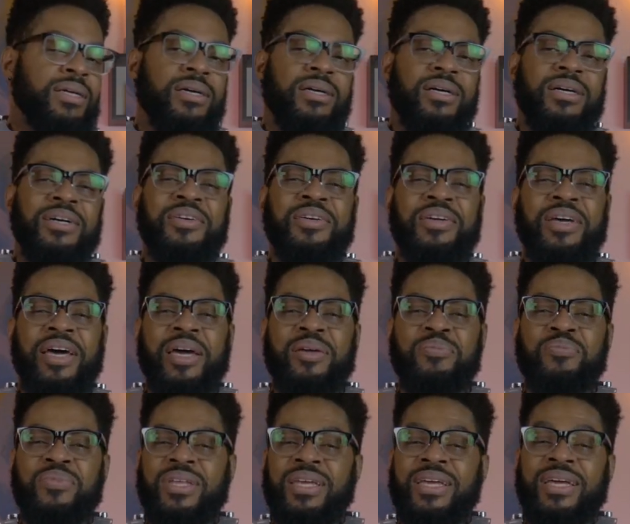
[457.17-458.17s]
Okay,
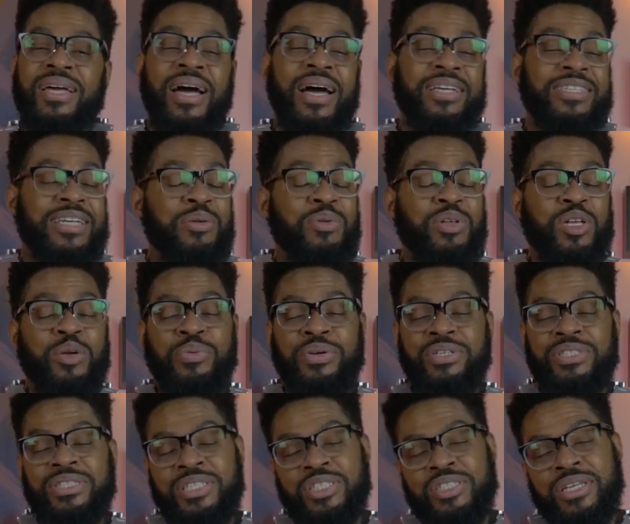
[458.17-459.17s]
guys, I really
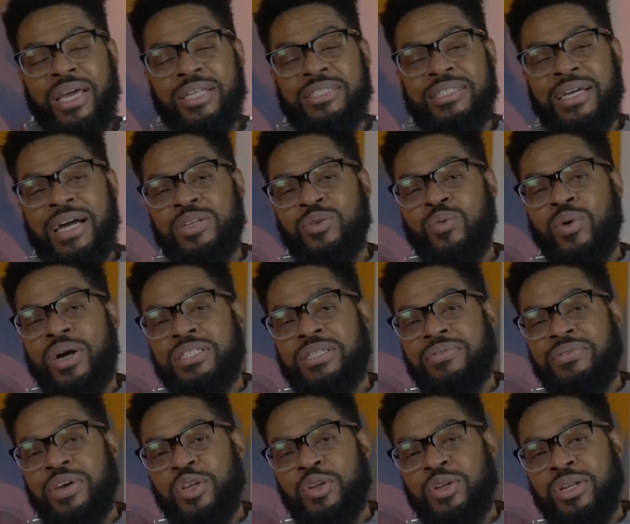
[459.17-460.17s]
appreciate you taking time to watch the
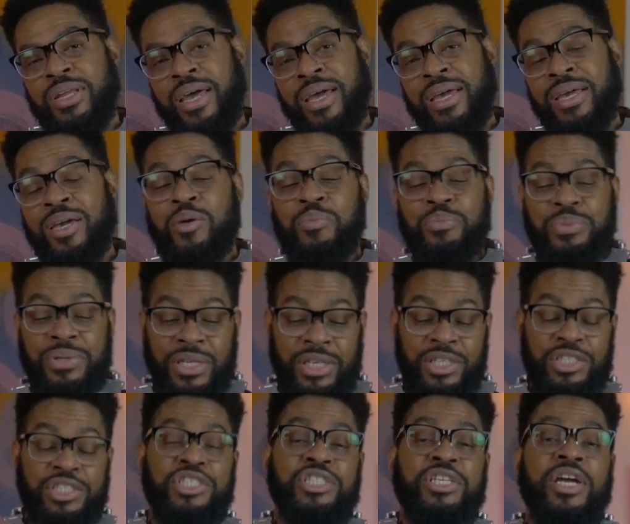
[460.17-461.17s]
video today.
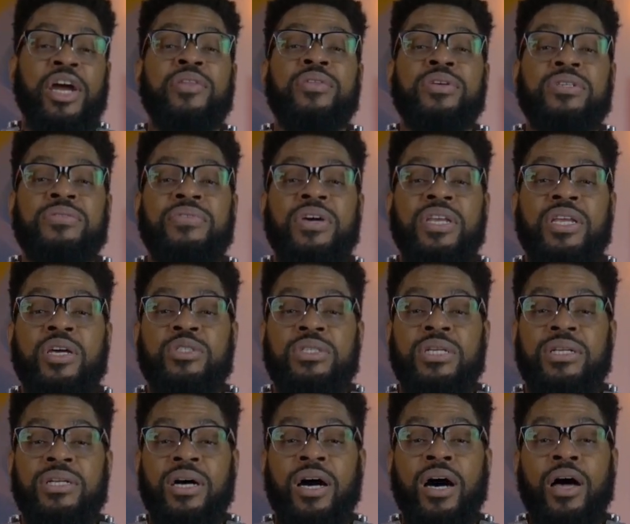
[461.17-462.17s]
Please share this video so
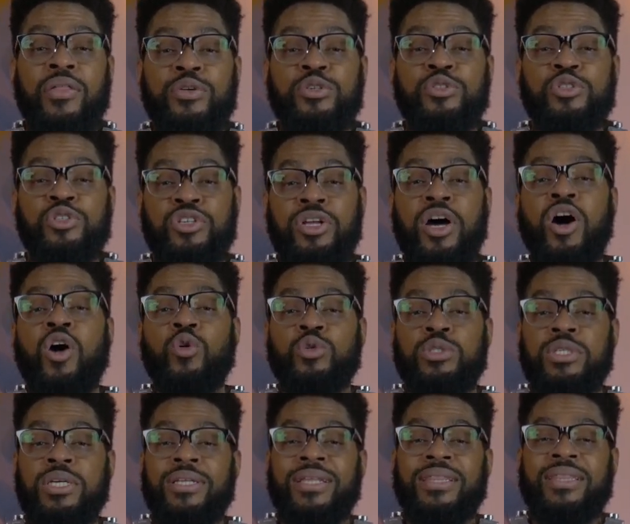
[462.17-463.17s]
that others know,
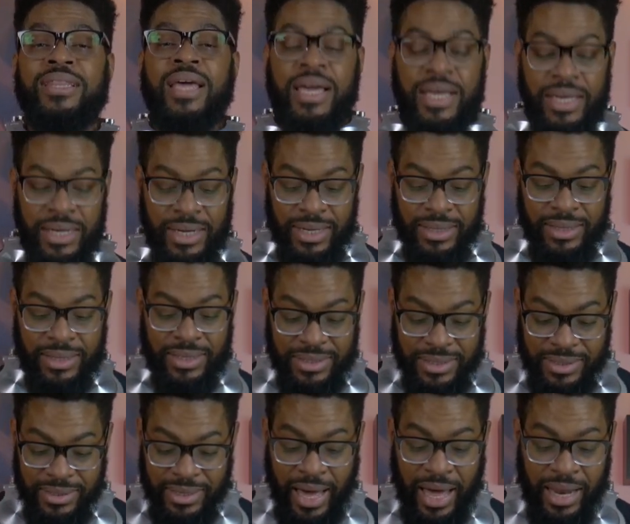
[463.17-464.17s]
so that they can get this
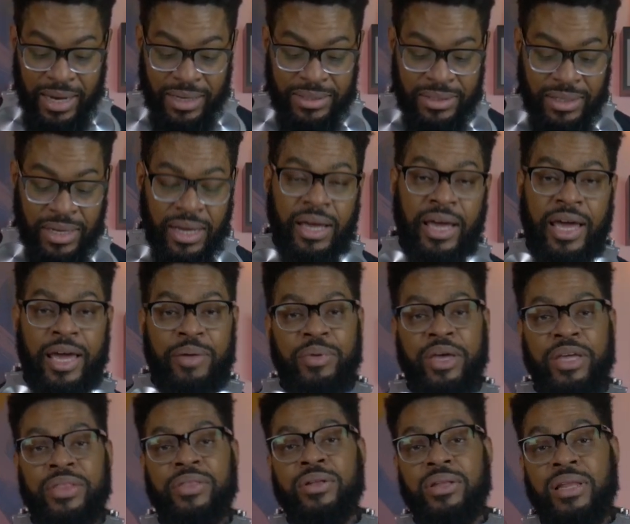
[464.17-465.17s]
knowledge and
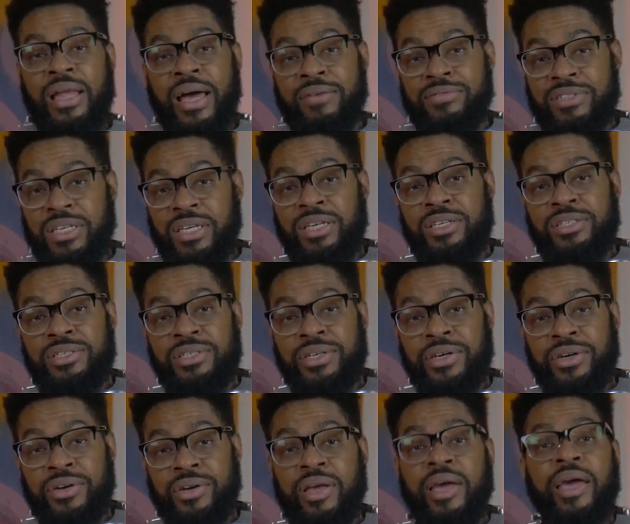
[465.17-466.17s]
make their lives
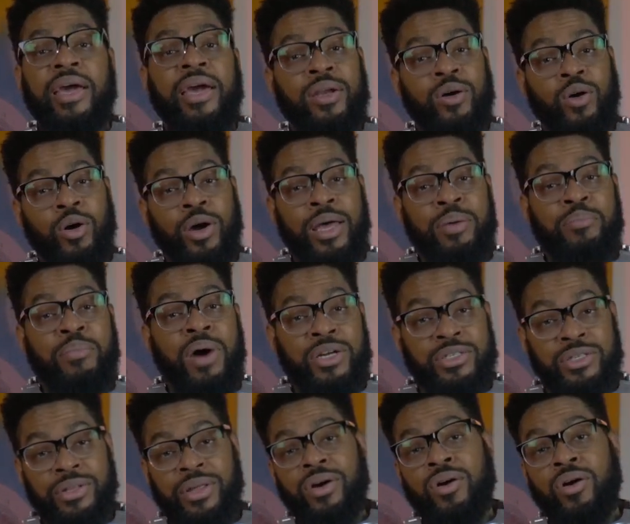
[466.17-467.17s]
easier and
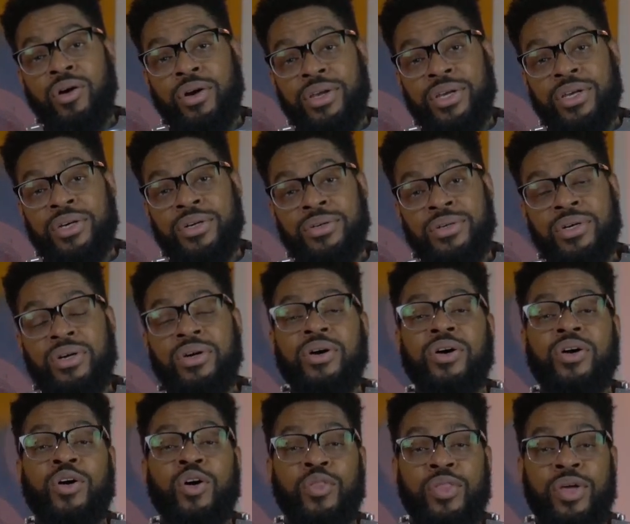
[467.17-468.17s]
monitor their audio
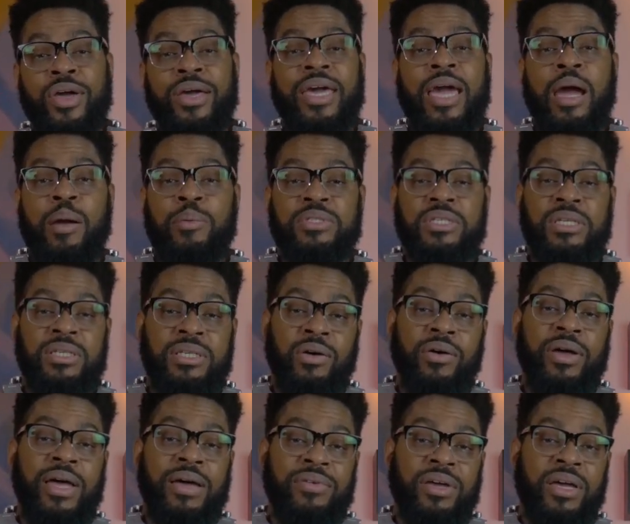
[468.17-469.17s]
on their cameras that don't
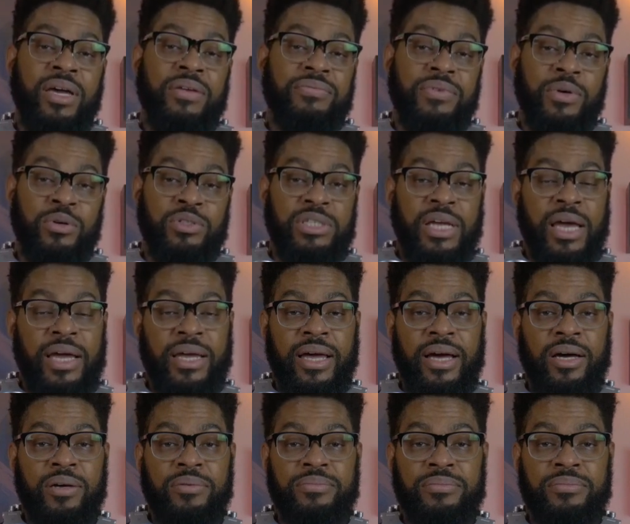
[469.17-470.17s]
have a headphone jack out.